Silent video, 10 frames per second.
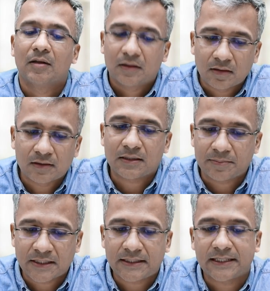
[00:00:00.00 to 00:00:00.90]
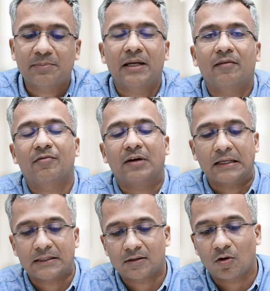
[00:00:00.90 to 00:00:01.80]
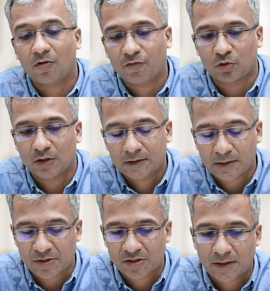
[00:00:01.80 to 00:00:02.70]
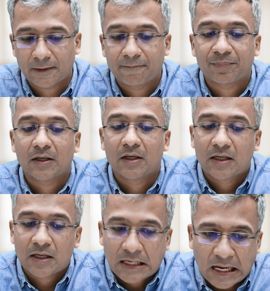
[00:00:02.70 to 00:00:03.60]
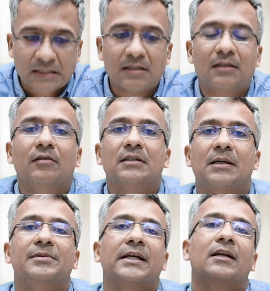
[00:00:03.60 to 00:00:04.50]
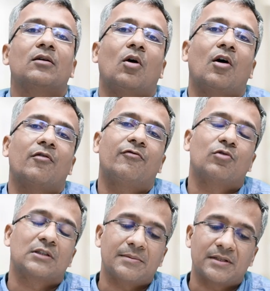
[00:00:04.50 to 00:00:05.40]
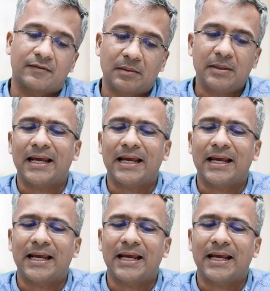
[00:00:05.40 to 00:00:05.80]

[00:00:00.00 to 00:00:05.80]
third subject, that is behavioral finance of fourth semester. Last subject of fourth semester will be